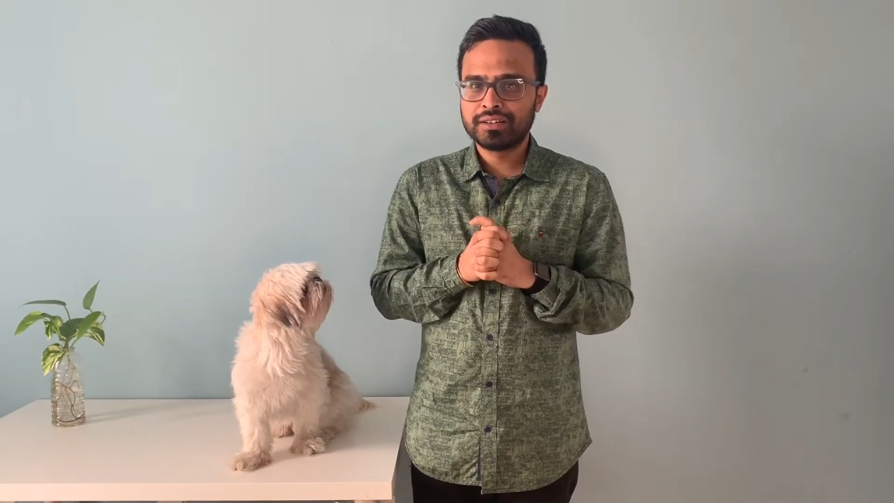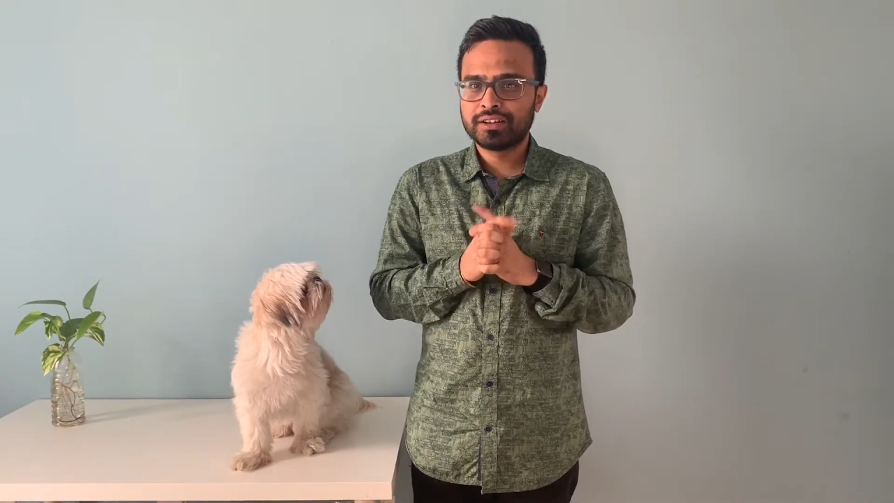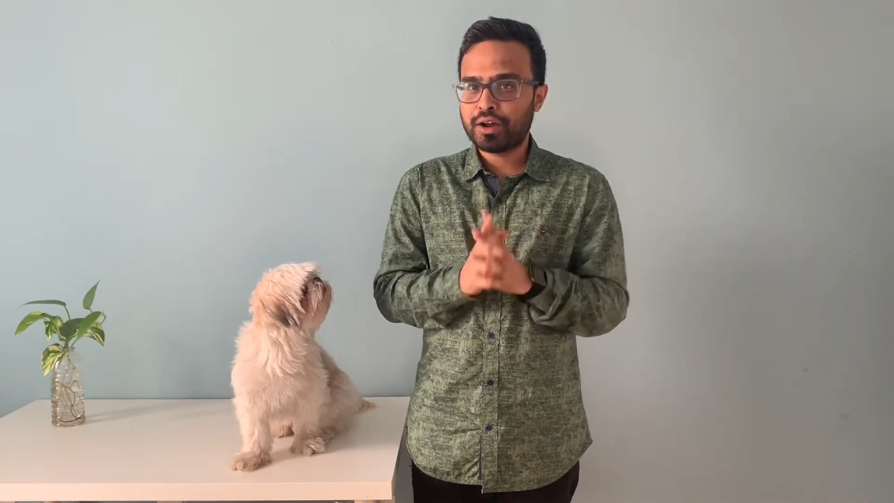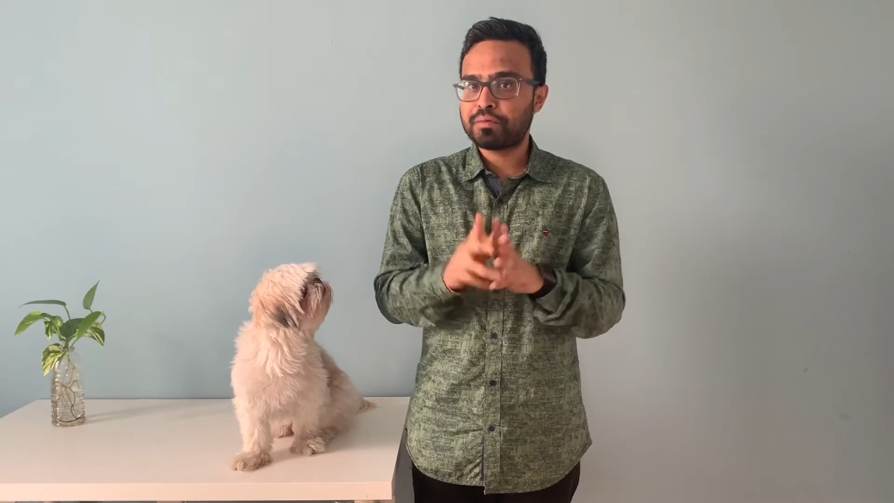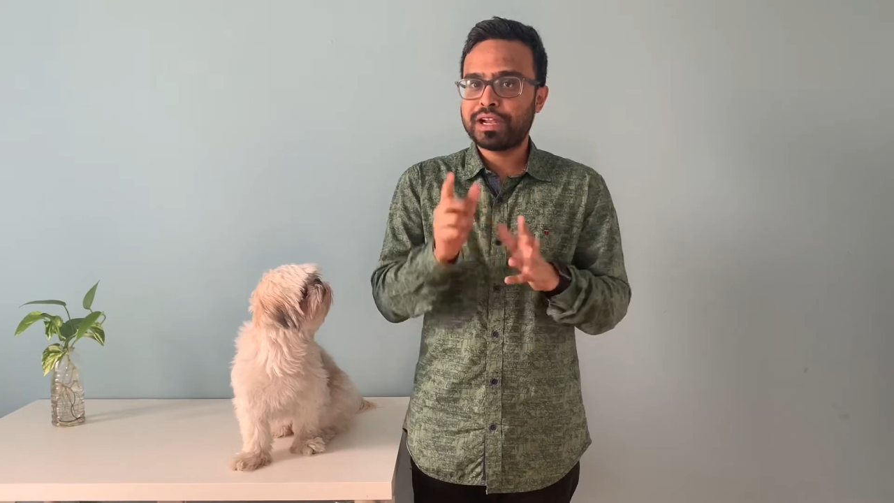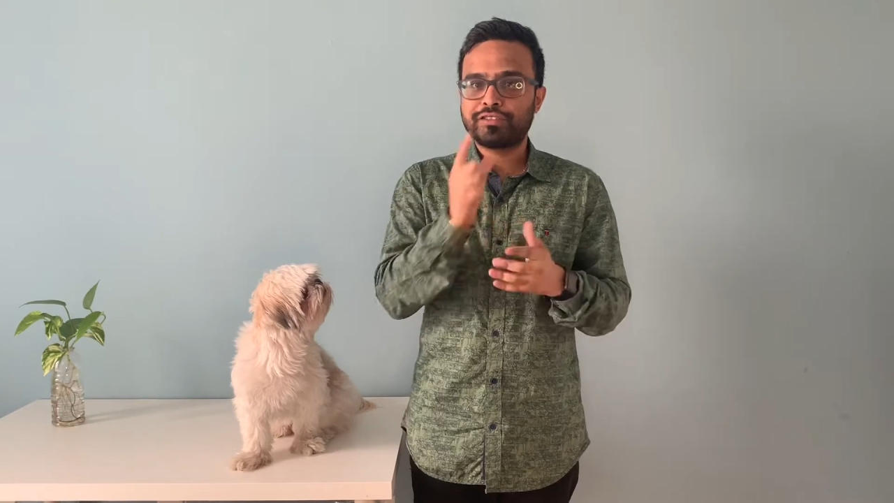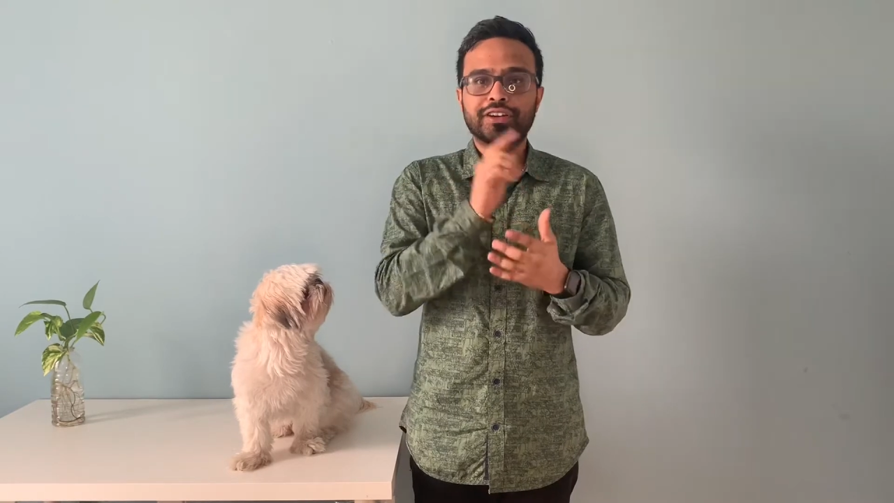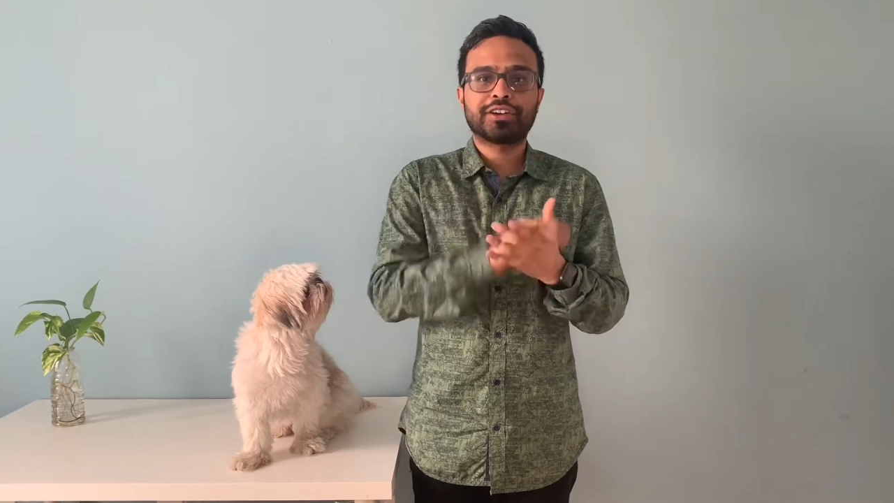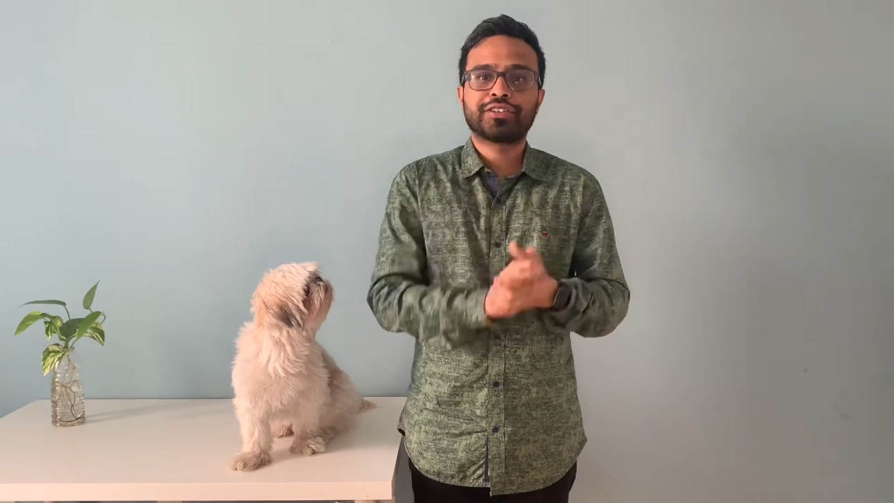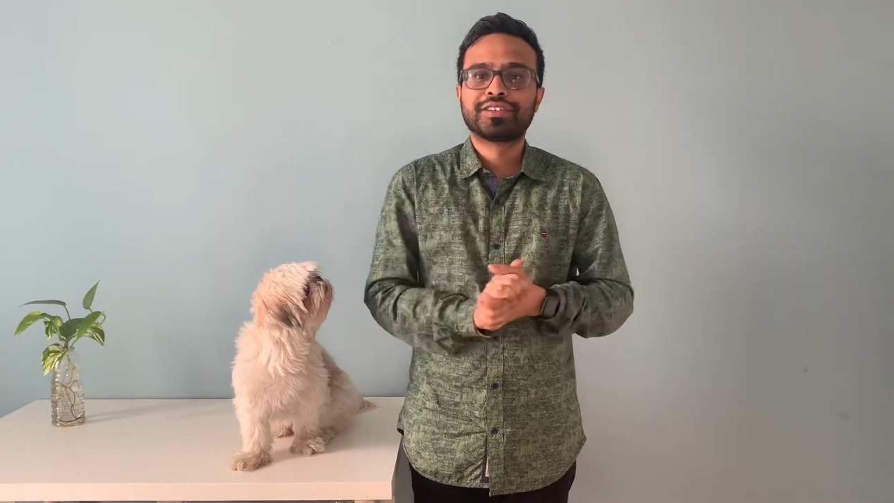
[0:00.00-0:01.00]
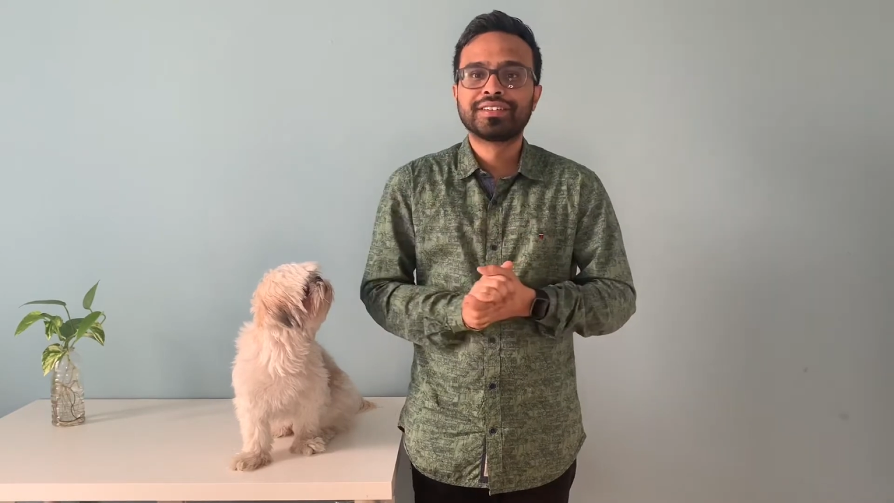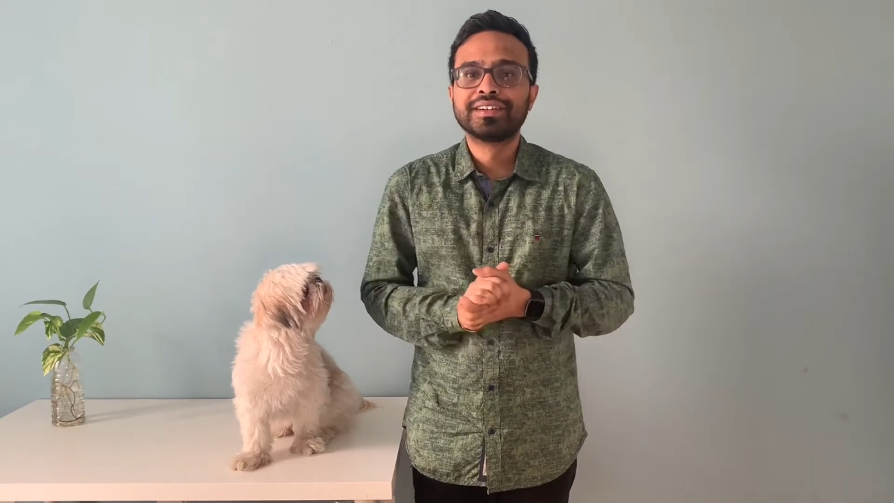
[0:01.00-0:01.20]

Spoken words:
Come, let's rush.